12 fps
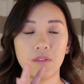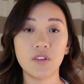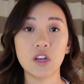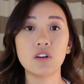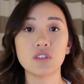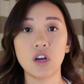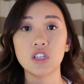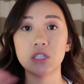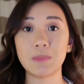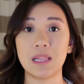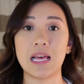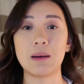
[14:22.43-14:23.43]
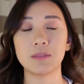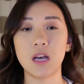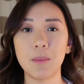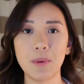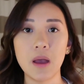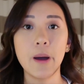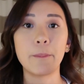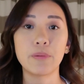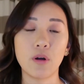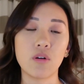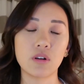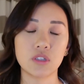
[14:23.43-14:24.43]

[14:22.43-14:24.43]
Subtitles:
videos onto my laptop broke,